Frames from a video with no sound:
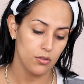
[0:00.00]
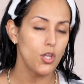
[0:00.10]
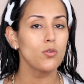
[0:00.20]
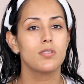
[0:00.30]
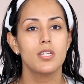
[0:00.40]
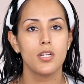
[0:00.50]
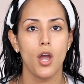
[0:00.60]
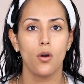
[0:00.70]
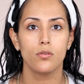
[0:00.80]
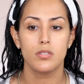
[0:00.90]
no,
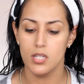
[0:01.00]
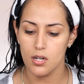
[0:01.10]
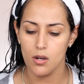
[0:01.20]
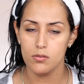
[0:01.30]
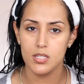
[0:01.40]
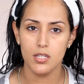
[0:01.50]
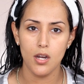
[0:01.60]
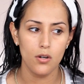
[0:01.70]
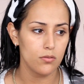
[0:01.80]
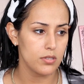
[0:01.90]
Ditto. Ditto,
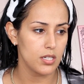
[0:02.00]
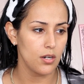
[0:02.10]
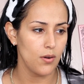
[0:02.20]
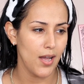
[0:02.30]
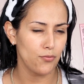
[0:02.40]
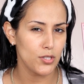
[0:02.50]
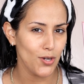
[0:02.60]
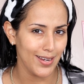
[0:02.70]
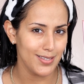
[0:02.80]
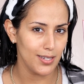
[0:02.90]
Ditto, Ditto. Have we
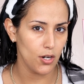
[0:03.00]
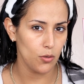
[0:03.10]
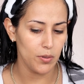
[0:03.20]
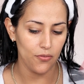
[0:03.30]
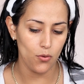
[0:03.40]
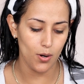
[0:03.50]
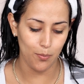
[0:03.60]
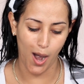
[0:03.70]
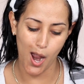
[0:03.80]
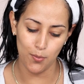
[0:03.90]
tried Ditto before?
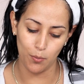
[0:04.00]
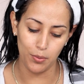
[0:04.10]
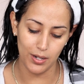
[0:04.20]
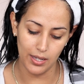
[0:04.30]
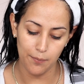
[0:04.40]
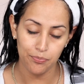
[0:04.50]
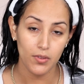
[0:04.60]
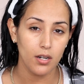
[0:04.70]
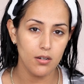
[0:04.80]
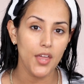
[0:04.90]
Probably.
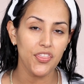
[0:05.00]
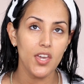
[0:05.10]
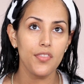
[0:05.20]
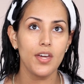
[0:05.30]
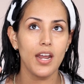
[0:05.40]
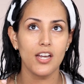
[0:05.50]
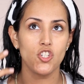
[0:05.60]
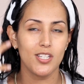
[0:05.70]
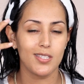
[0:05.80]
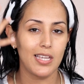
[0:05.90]
Nothing that
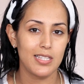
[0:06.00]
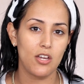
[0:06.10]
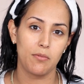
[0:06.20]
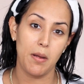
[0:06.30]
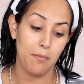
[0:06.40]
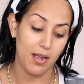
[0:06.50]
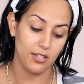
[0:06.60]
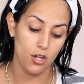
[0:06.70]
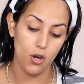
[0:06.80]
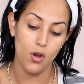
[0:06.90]
actually stands out in my
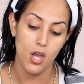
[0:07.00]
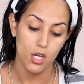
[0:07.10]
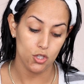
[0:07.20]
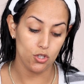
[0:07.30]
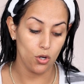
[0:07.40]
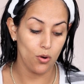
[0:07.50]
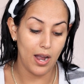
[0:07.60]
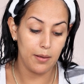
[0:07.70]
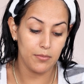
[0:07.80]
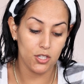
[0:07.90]
mind though, so
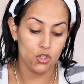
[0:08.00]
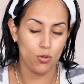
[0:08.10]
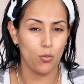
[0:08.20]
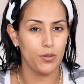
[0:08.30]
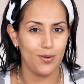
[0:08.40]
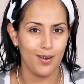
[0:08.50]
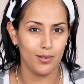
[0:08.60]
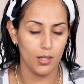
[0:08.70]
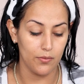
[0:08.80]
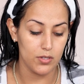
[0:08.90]
I'm not sure whether I
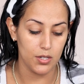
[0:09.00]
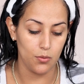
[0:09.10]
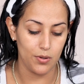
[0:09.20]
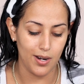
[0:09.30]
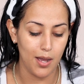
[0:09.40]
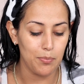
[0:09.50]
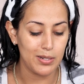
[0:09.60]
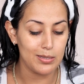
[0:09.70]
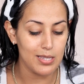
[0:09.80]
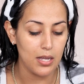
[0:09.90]
loved it or not, but
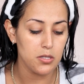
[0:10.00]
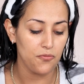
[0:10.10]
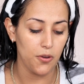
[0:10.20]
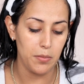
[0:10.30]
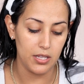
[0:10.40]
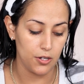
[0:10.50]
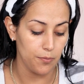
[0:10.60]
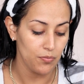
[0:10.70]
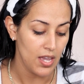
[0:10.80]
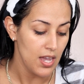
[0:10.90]
it sounds familiar.